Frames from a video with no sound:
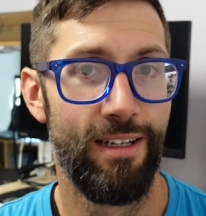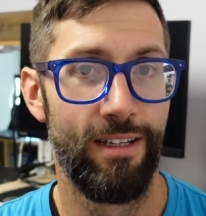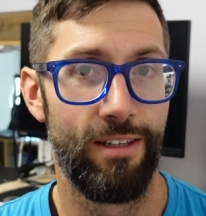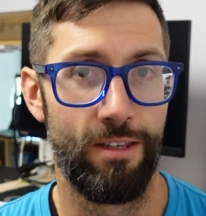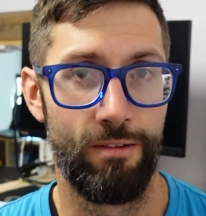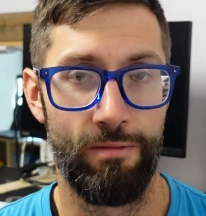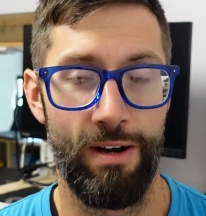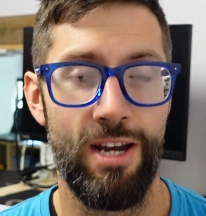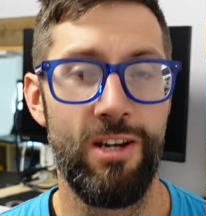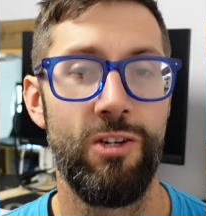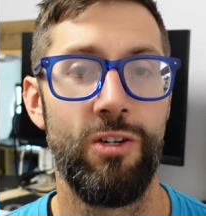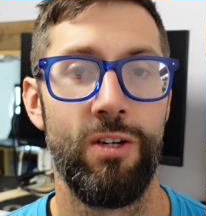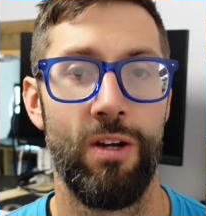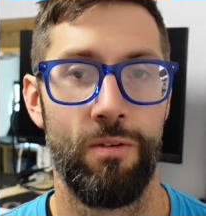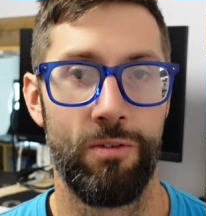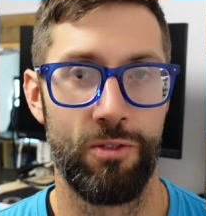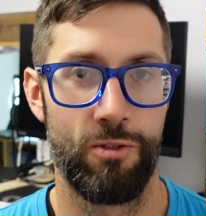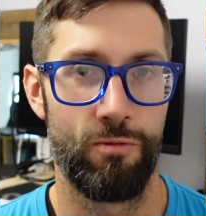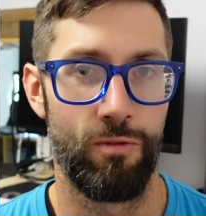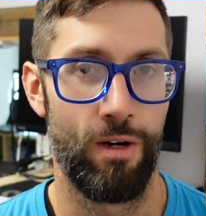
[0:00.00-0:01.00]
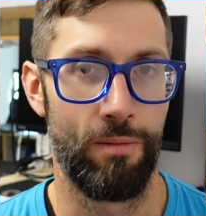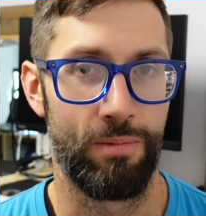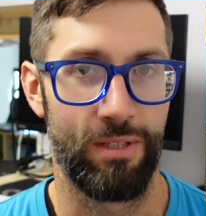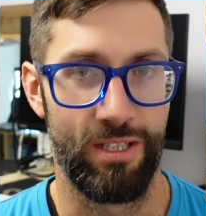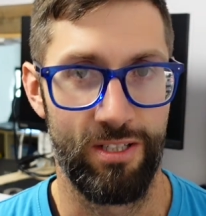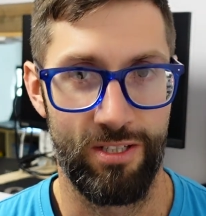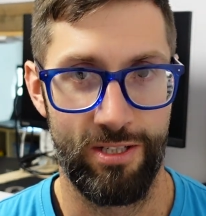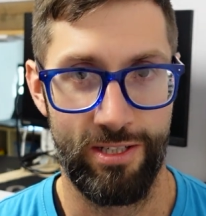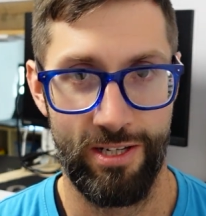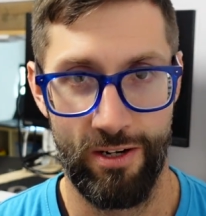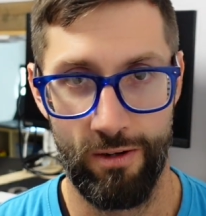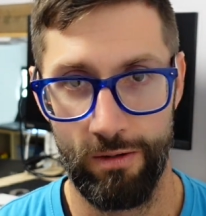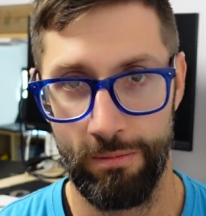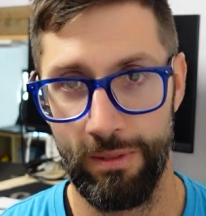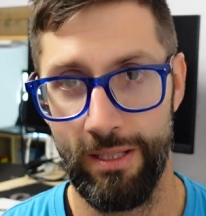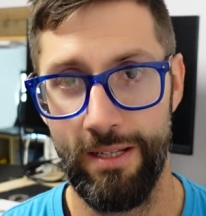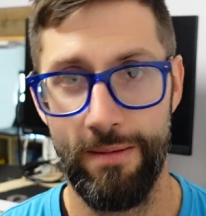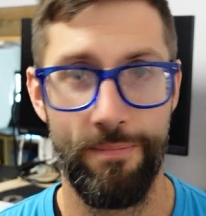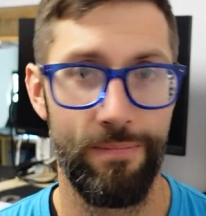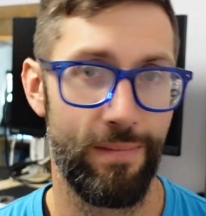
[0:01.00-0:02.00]
The ratio has dropped
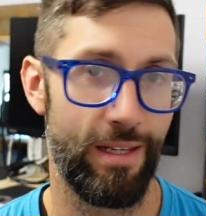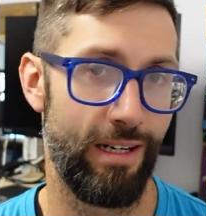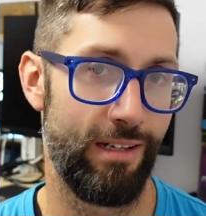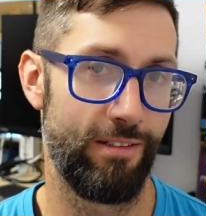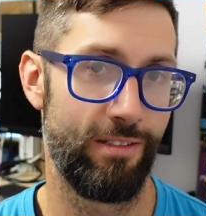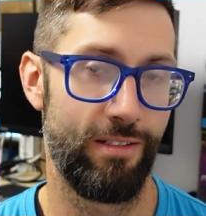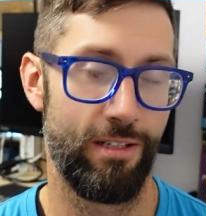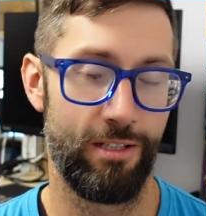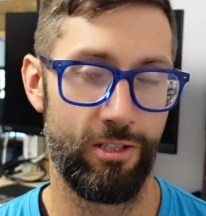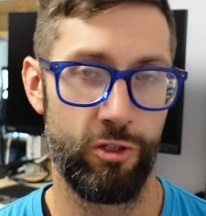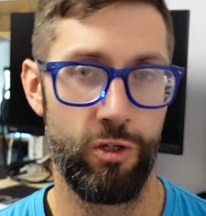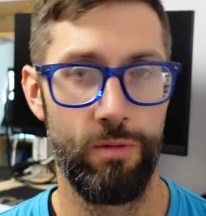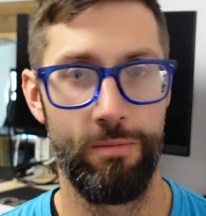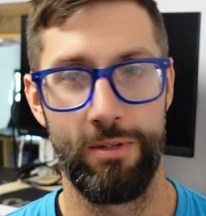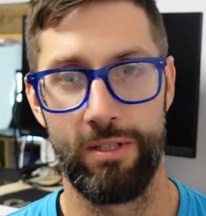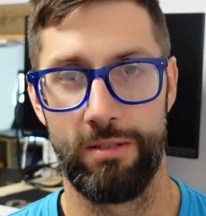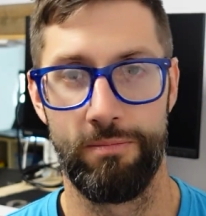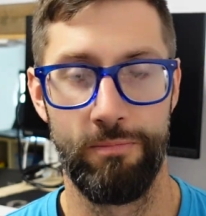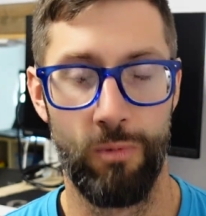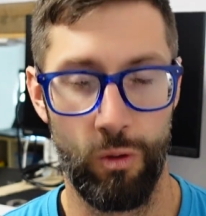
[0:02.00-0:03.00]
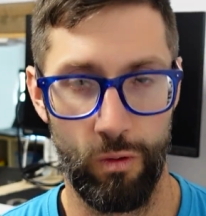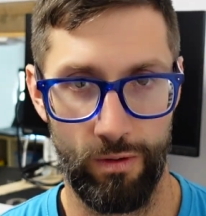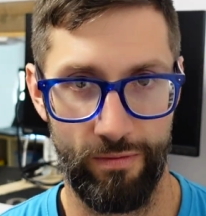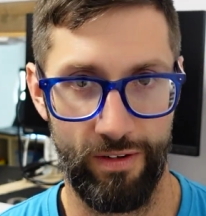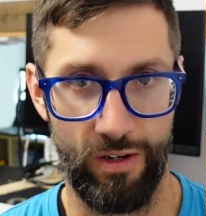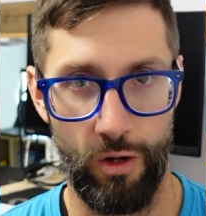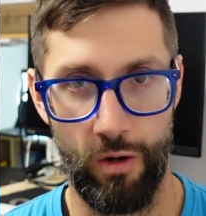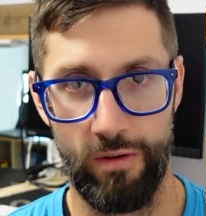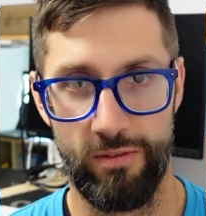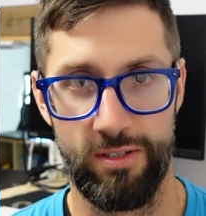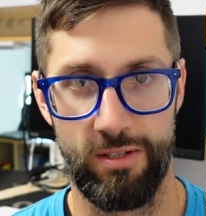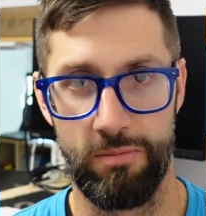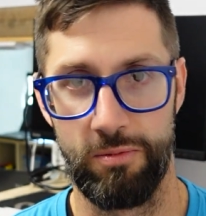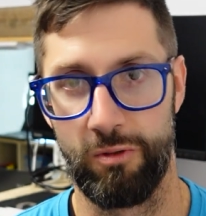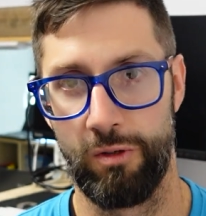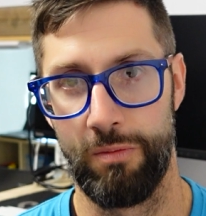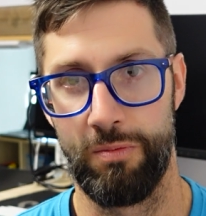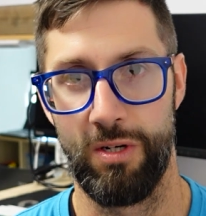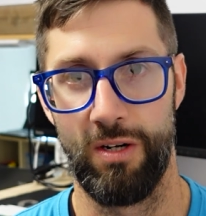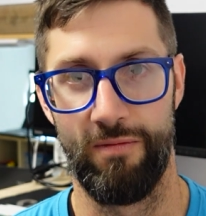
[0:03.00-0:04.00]
considerably. I'd assume it's more of an
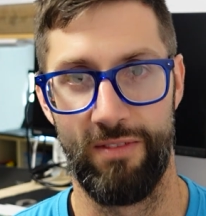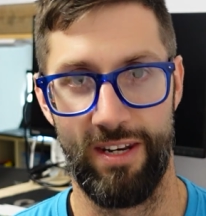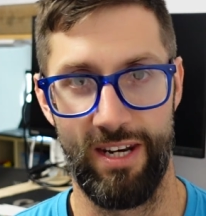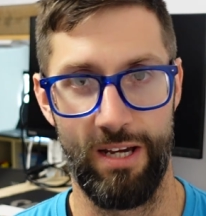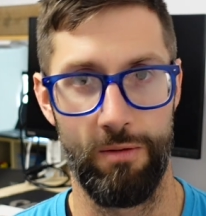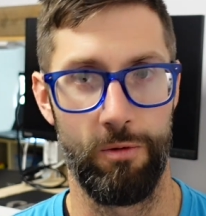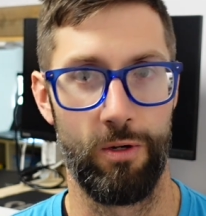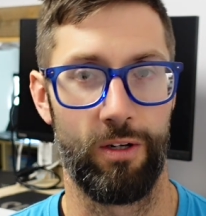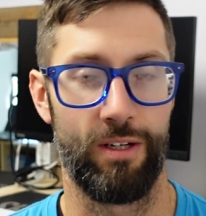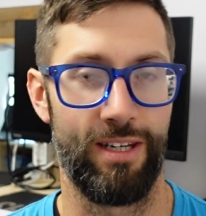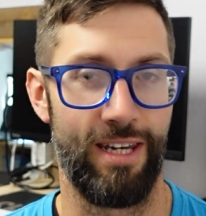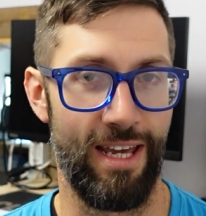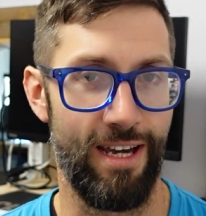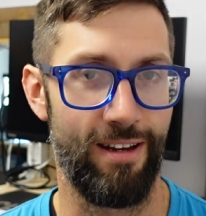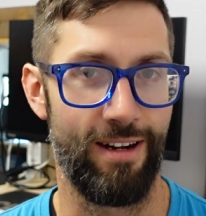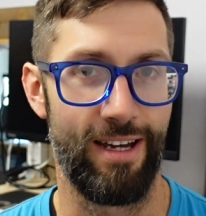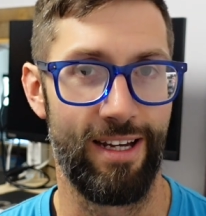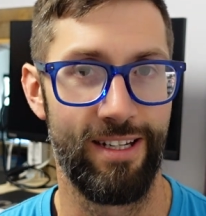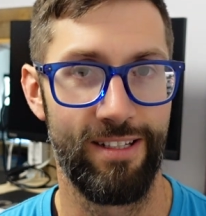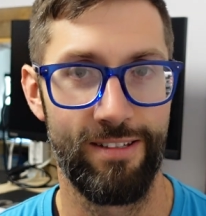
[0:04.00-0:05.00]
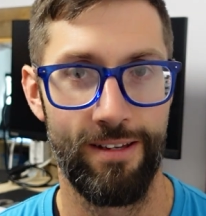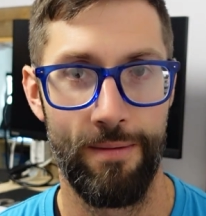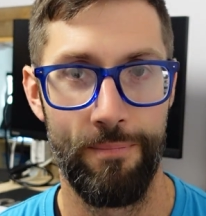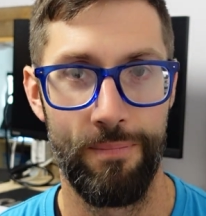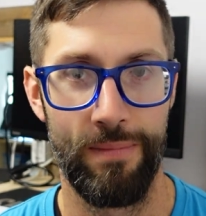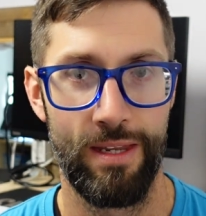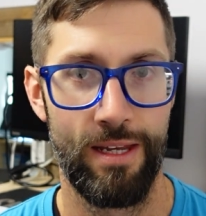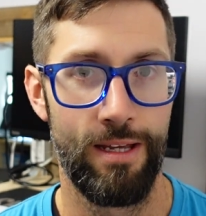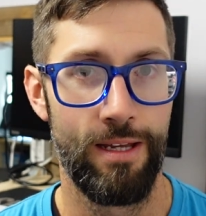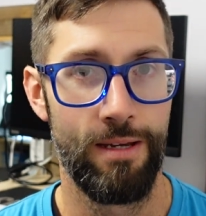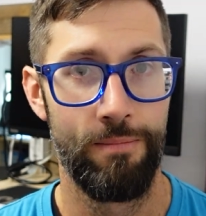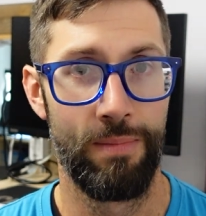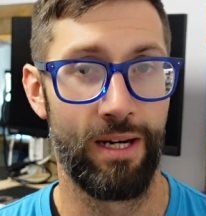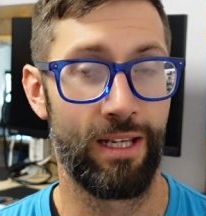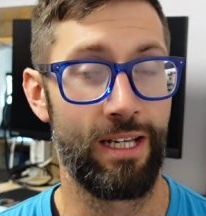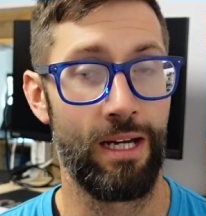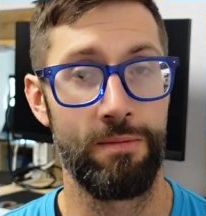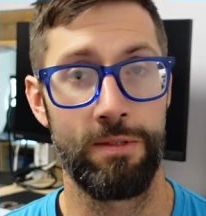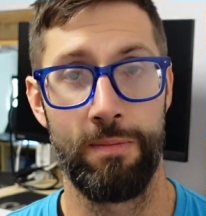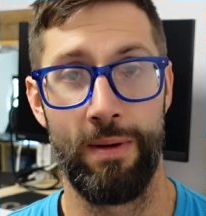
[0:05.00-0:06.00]
oversubscription of the network nowadays, but it
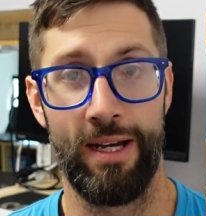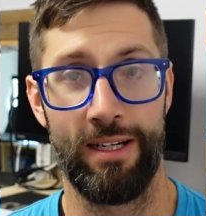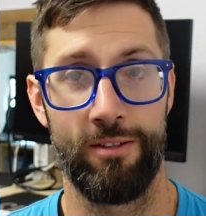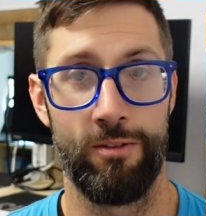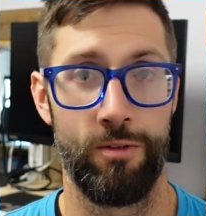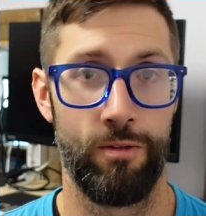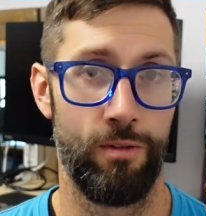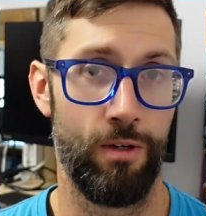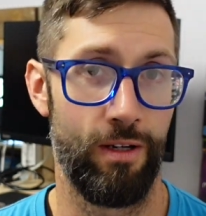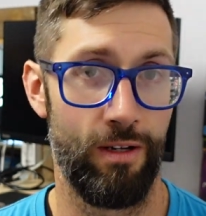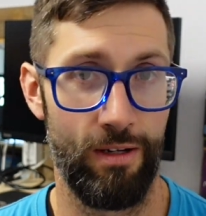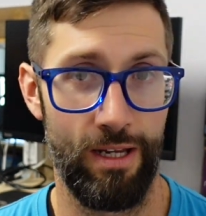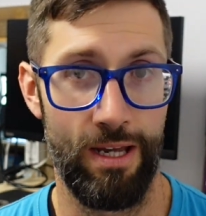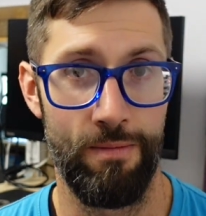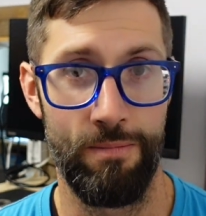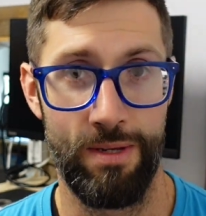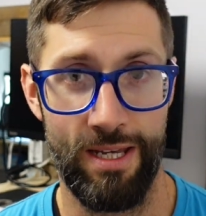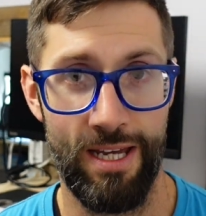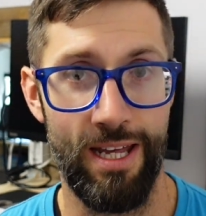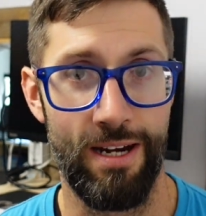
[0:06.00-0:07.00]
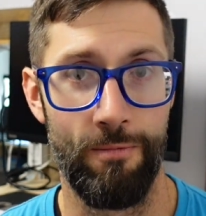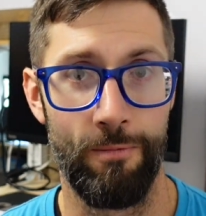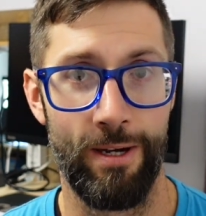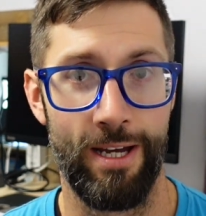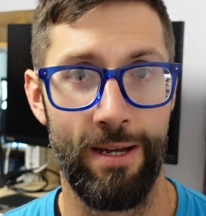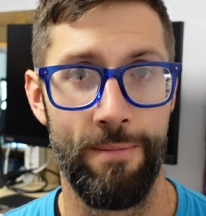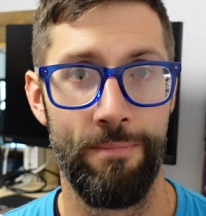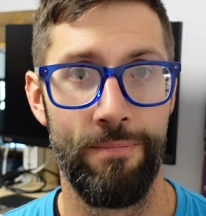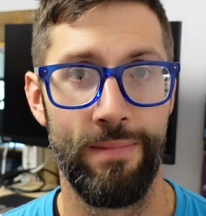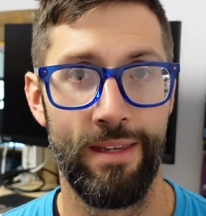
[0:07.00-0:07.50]
comes back to NBN, where